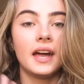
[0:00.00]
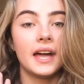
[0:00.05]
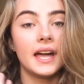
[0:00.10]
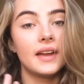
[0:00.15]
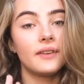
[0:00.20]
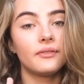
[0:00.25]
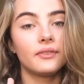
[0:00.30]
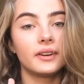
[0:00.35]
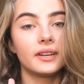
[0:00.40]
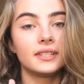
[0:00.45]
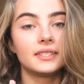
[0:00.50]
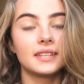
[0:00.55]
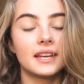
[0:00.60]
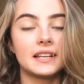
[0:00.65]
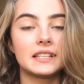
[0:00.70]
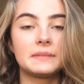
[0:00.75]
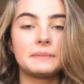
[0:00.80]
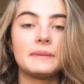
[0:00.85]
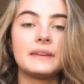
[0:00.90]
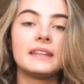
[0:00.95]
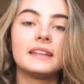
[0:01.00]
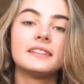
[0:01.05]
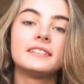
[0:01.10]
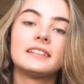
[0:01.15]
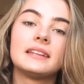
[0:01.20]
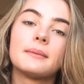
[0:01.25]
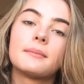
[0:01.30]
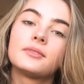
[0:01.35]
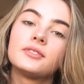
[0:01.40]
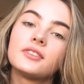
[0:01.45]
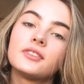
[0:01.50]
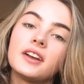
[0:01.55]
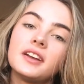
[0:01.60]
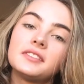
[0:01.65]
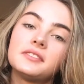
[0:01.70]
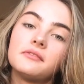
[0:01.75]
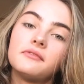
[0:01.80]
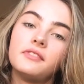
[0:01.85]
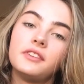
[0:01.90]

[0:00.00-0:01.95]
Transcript: Hey everyone, it's Yasmine, and today I'm sure you have a